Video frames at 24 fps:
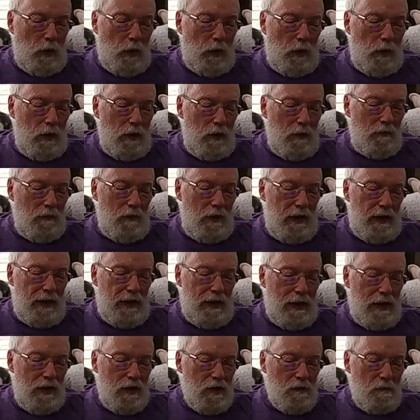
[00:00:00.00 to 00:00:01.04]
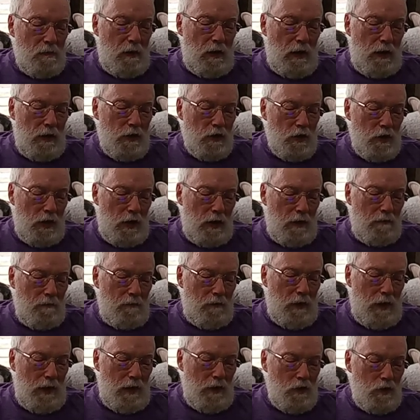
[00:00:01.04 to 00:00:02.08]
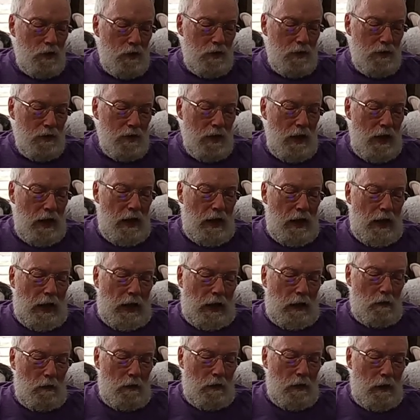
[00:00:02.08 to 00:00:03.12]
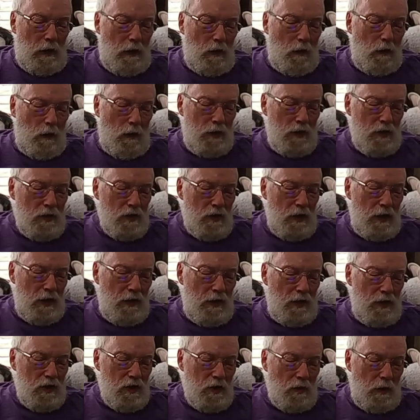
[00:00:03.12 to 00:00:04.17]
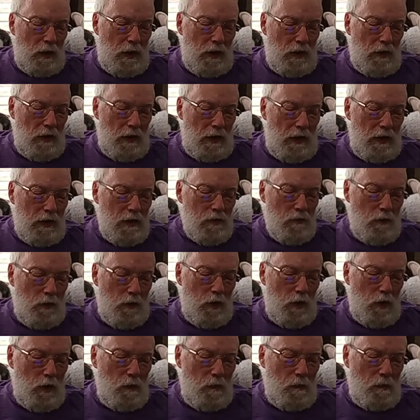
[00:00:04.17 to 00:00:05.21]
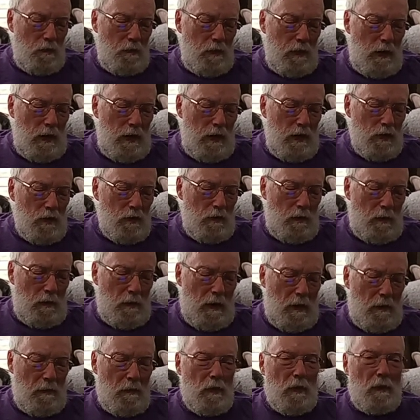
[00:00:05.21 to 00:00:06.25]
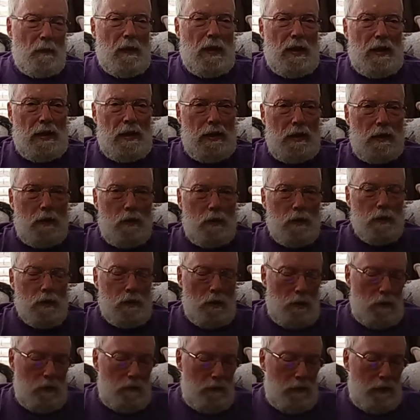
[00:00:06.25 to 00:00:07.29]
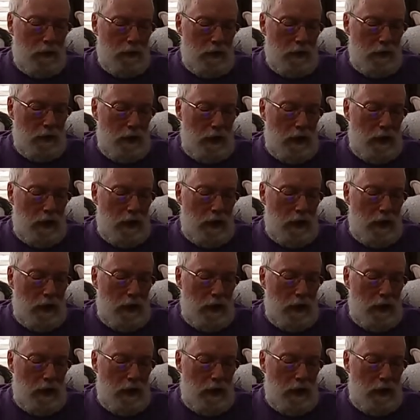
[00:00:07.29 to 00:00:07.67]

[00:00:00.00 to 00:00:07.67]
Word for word: burden of needless bloodshed and vengeance. And when the Lord has done these great things for you, please remember me, your servant.